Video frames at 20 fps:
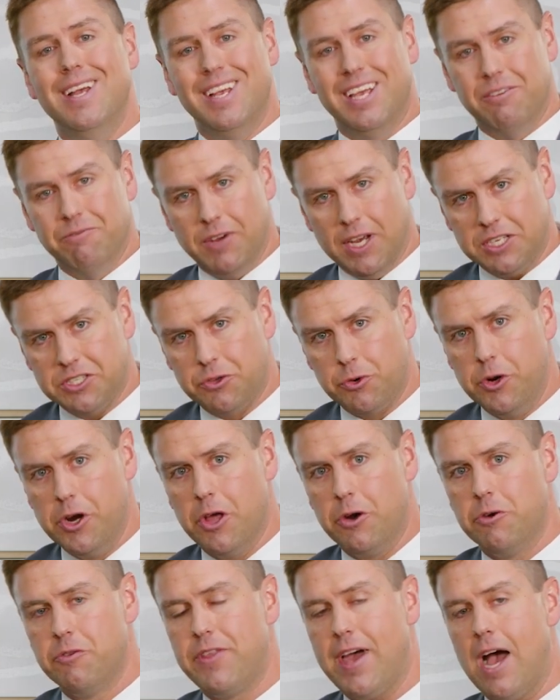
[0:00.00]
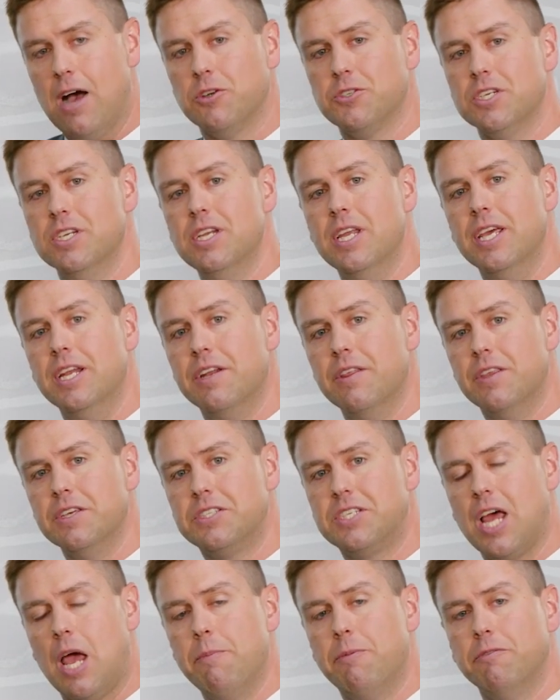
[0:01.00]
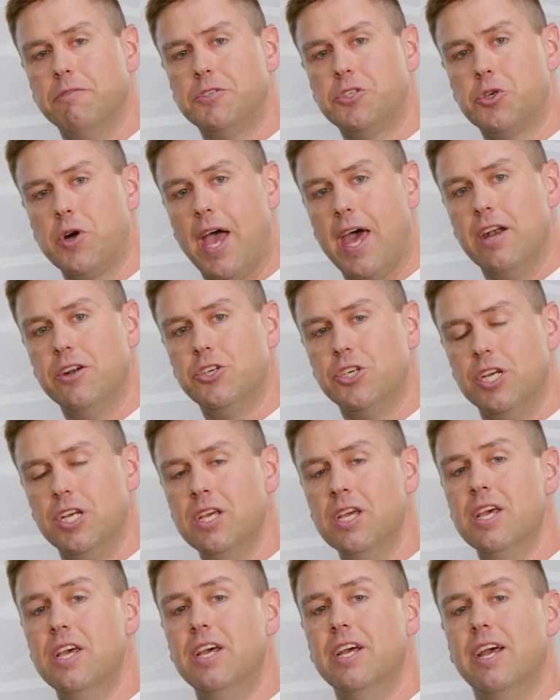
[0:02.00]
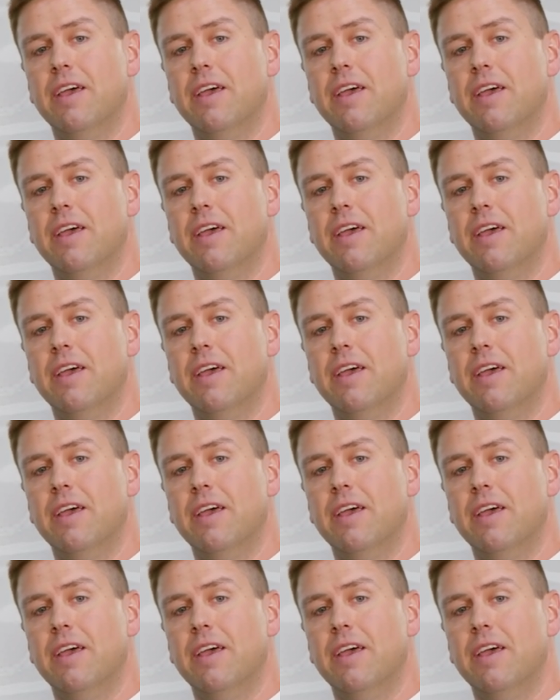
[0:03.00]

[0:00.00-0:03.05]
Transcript: invest $300,000 into this type of strategy,